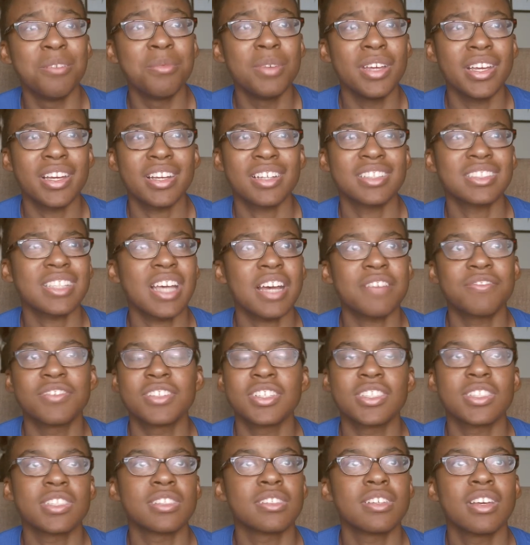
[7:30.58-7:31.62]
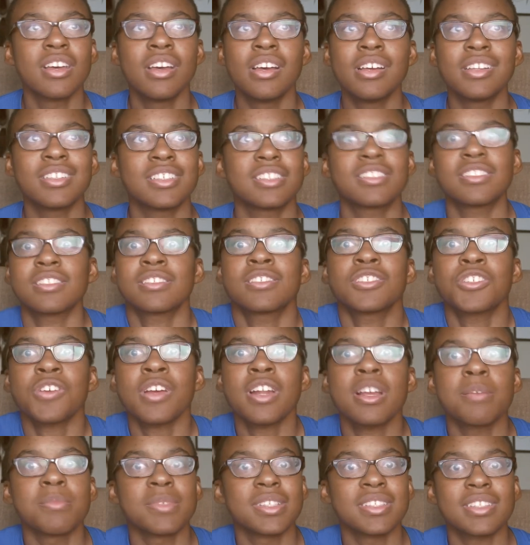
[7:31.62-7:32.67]
because I'm just This is just a
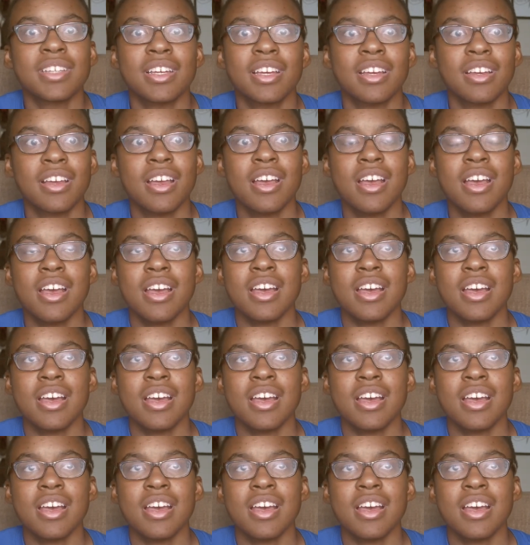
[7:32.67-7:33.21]
trend I've been seeing,